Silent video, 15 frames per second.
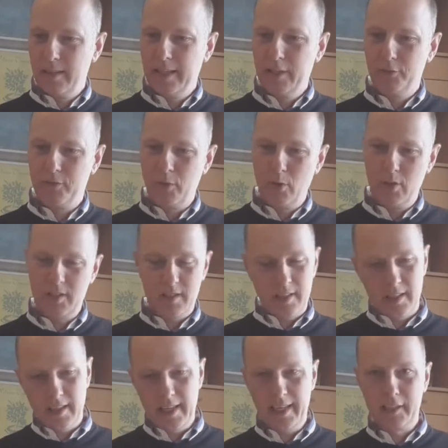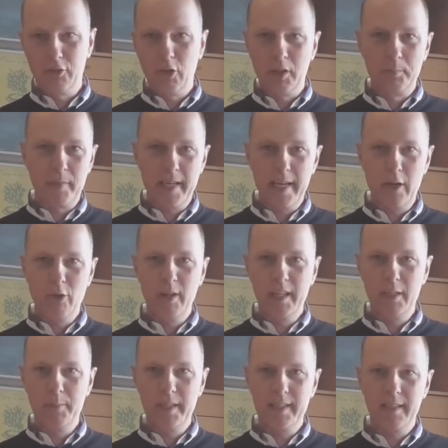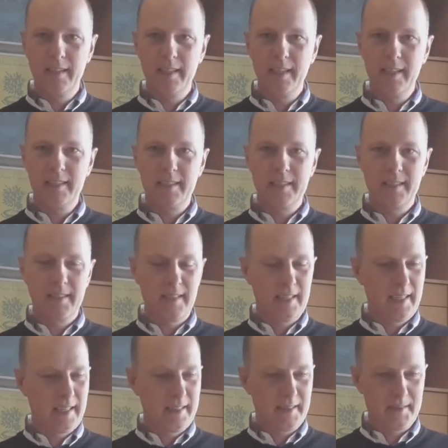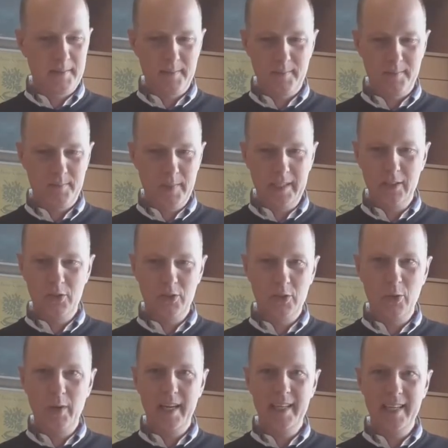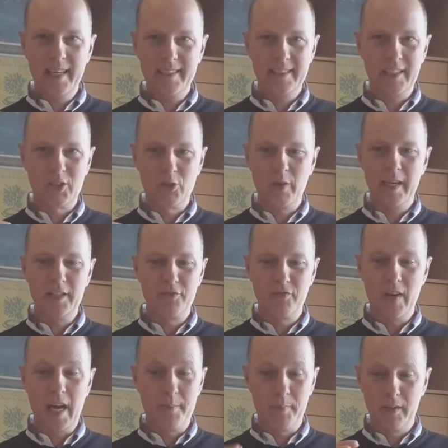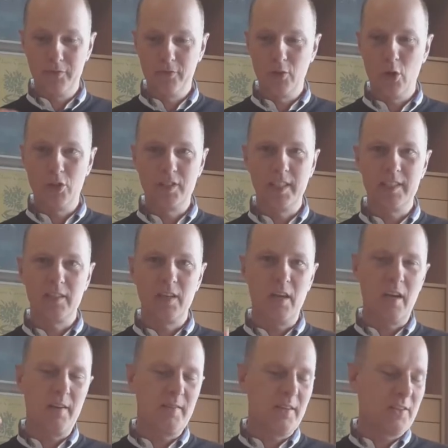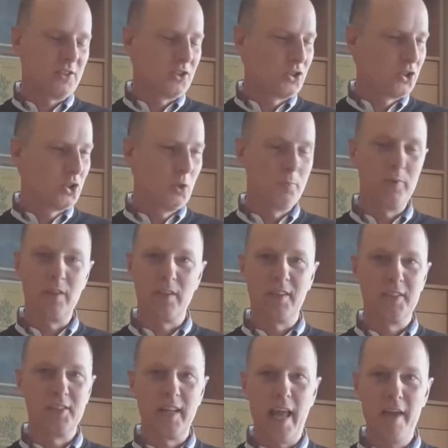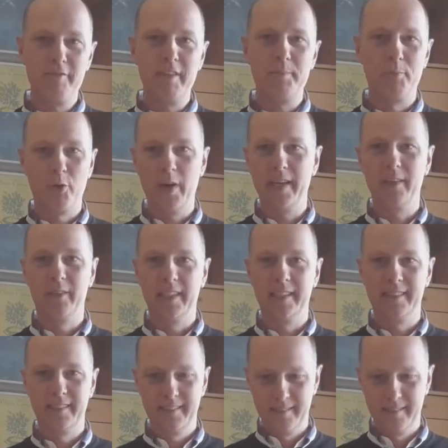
And of course, electronic piano a little bit on it. And but it already has a great vibe, and of course there's a super heavy break on it.